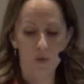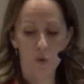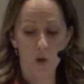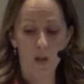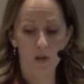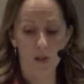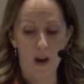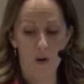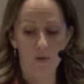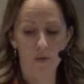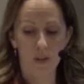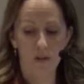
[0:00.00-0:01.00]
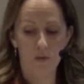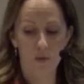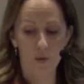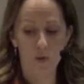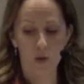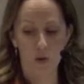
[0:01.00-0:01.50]
triggers out via a
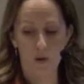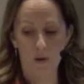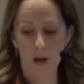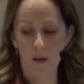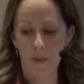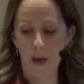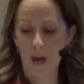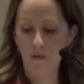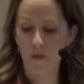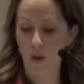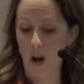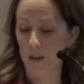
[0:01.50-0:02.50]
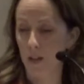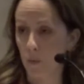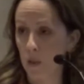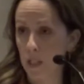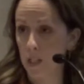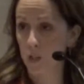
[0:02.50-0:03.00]
food journal, I may have thought that
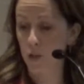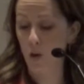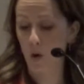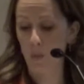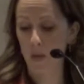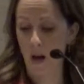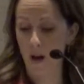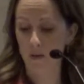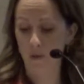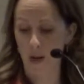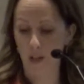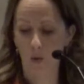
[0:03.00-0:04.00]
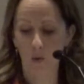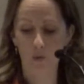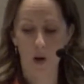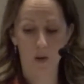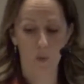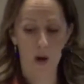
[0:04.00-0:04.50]
we needed to go beyond Feingold
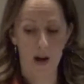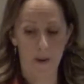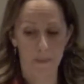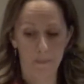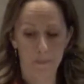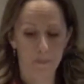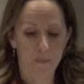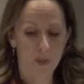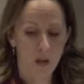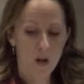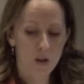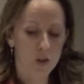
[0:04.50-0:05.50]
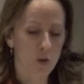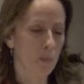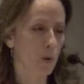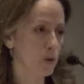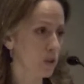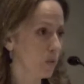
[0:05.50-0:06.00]
right away. So I
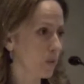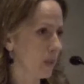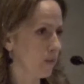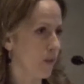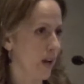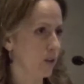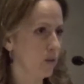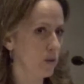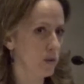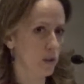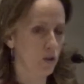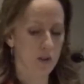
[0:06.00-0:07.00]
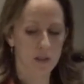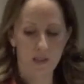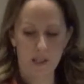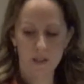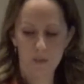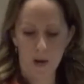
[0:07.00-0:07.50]
personally would give Feingold a good
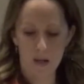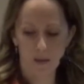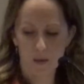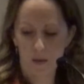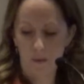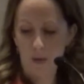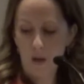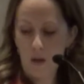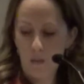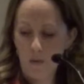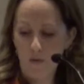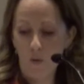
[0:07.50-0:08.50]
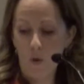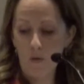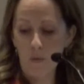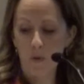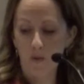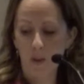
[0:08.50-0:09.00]
6 months before
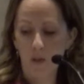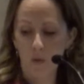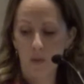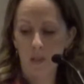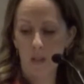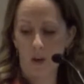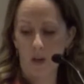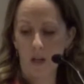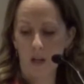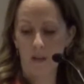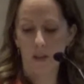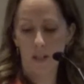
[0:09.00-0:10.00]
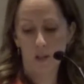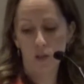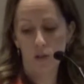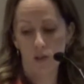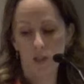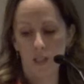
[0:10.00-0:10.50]
removing gluten and dairy,
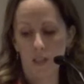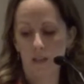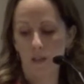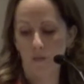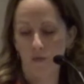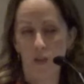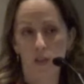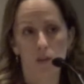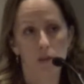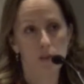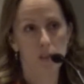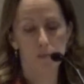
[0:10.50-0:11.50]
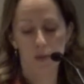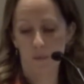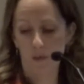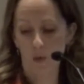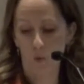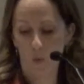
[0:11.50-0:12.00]
unless you're seeing some physical
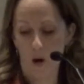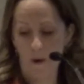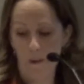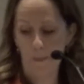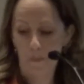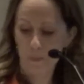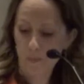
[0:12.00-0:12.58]
symptoms as well.